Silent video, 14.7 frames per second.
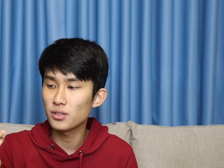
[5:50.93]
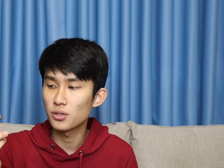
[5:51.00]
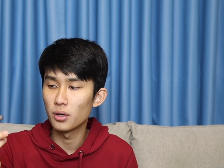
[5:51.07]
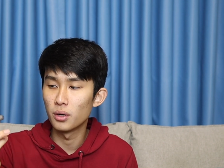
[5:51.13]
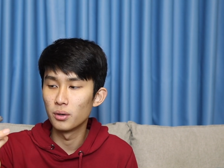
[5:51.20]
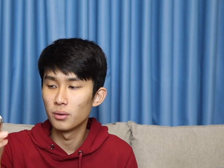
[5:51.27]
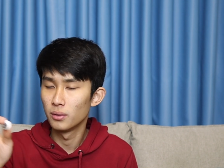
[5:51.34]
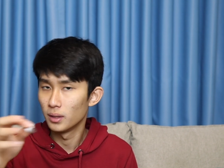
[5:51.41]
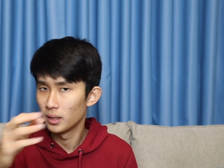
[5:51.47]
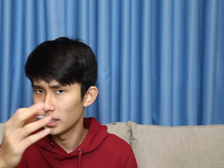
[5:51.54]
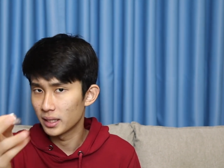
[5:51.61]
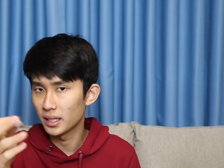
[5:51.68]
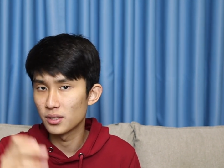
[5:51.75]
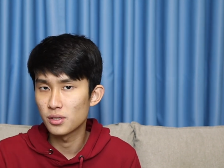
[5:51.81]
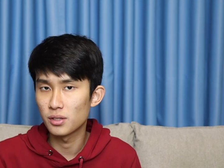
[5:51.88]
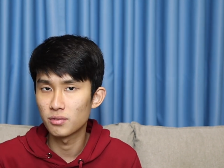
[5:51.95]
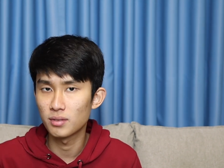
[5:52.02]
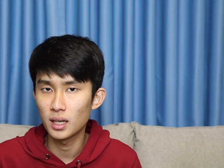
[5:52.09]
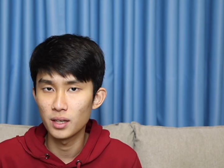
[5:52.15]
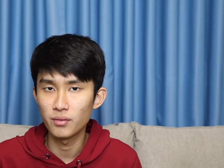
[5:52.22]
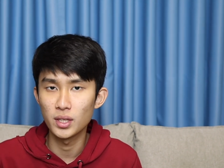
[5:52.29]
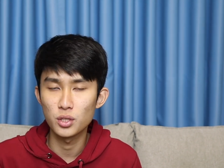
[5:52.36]
so it can
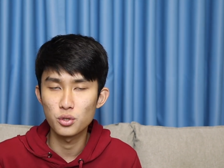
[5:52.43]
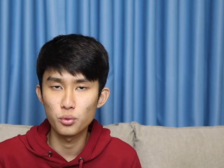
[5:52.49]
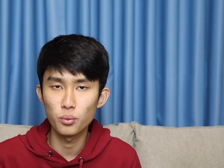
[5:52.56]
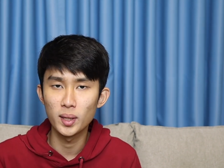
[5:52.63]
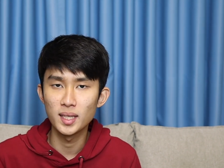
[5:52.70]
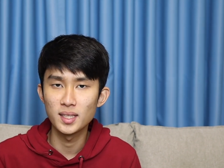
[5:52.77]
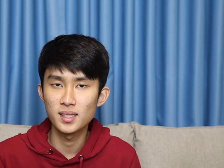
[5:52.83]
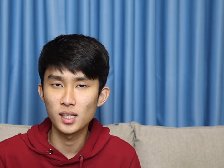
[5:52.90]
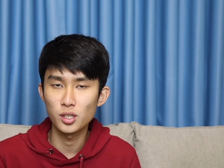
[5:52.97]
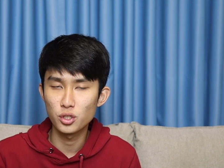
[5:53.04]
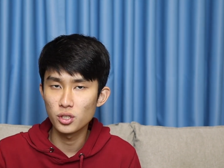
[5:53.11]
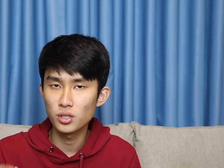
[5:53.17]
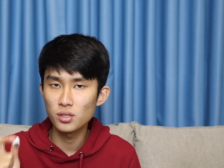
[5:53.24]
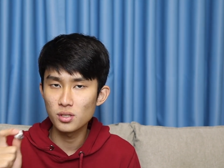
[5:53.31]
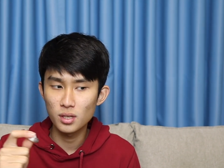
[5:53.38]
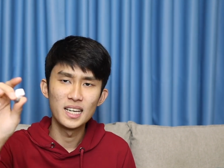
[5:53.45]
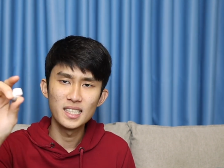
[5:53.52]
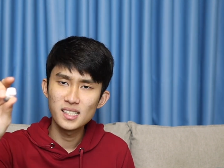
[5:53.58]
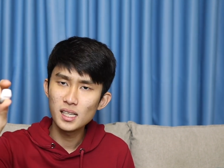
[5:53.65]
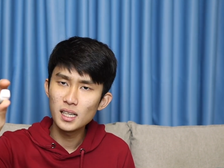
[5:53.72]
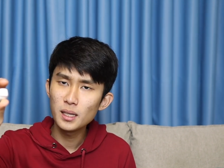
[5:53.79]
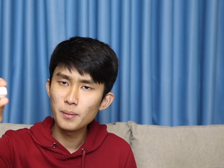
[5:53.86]
survive that sweaty sessions, and
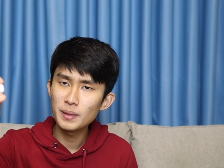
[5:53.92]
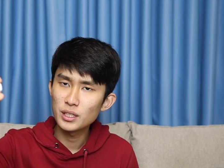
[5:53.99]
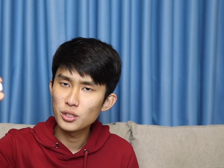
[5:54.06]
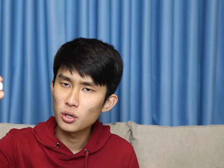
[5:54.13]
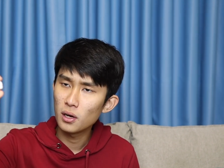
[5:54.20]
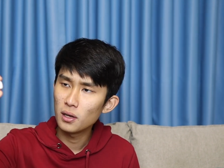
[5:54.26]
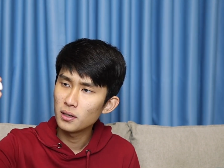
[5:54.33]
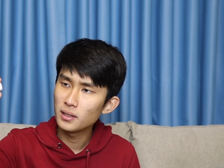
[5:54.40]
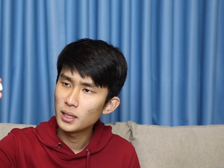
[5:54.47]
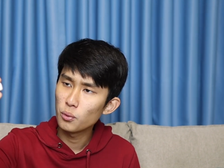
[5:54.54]
it's a little bit taller